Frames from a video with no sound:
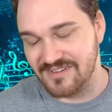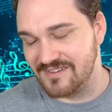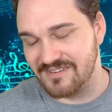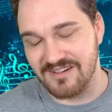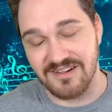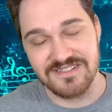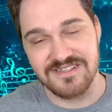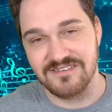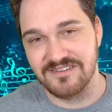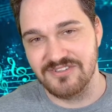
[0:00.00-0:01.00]

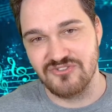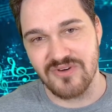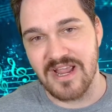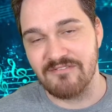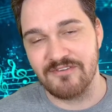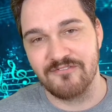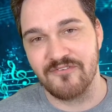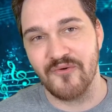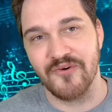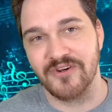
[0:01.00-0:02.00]
constantly driving
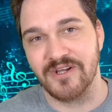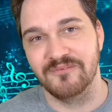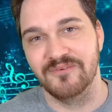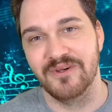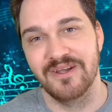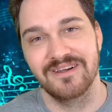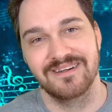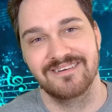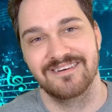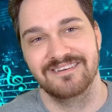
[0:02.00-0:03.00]
forward on
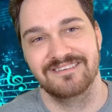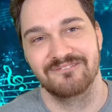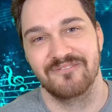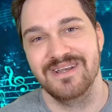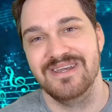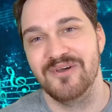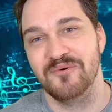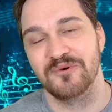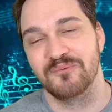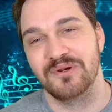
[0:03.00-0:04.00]
one
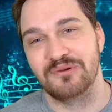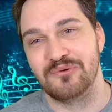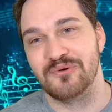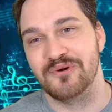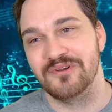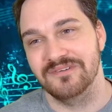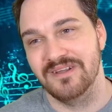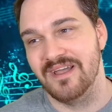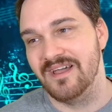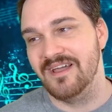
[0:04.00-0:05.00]
note or one chord.
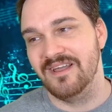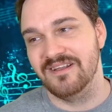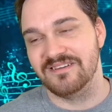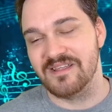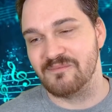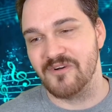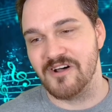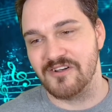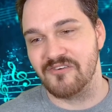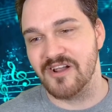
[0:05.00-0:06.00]
That
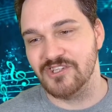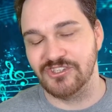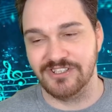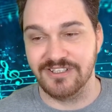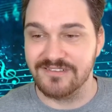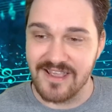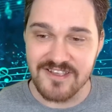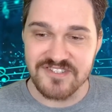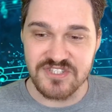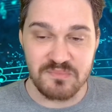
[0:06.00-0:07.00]
raw aggression. It
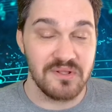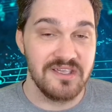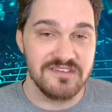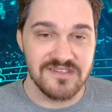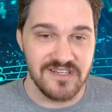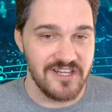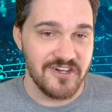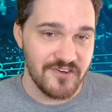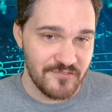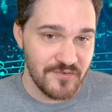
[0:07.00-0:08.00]
has its place in
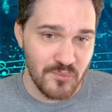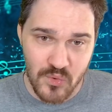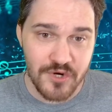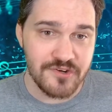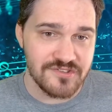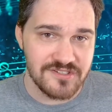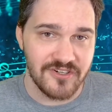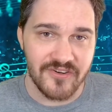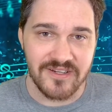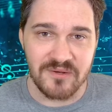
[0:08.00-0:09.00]
here. If it works, you
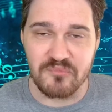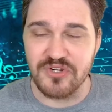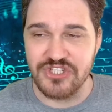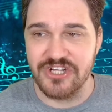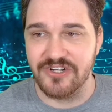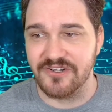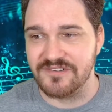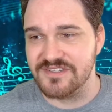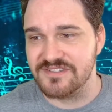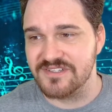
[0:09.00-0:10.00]
know, I can appreciate it
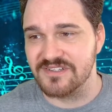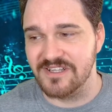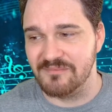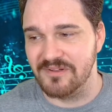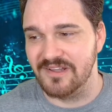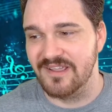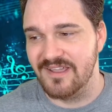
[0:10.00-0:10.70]
artistically. But